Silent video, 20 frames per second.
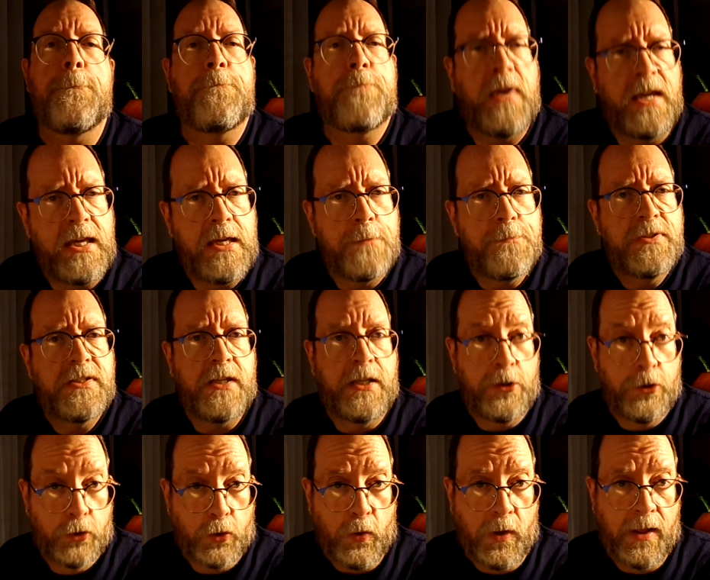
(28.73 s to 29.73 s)
Babes
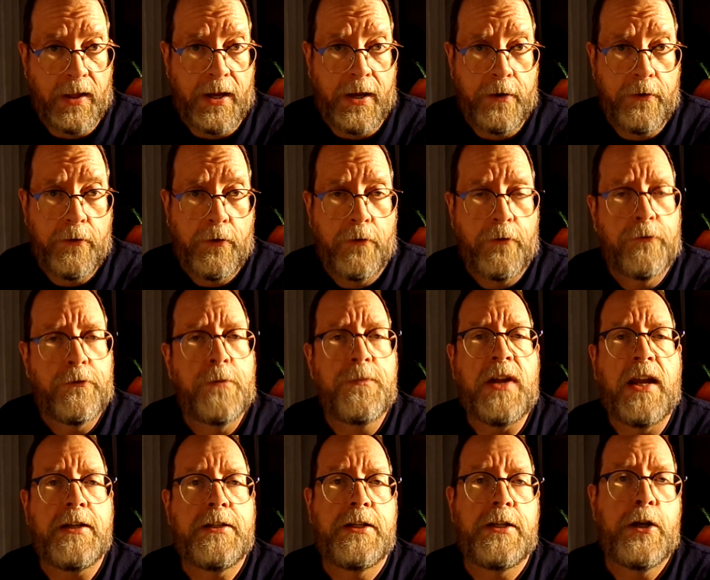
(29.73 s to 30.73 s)
in Toyland from
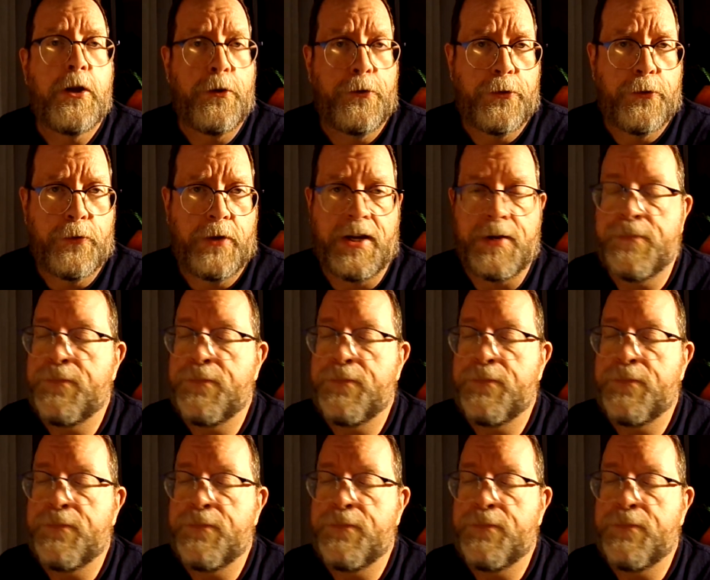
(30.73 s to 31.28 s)
1903.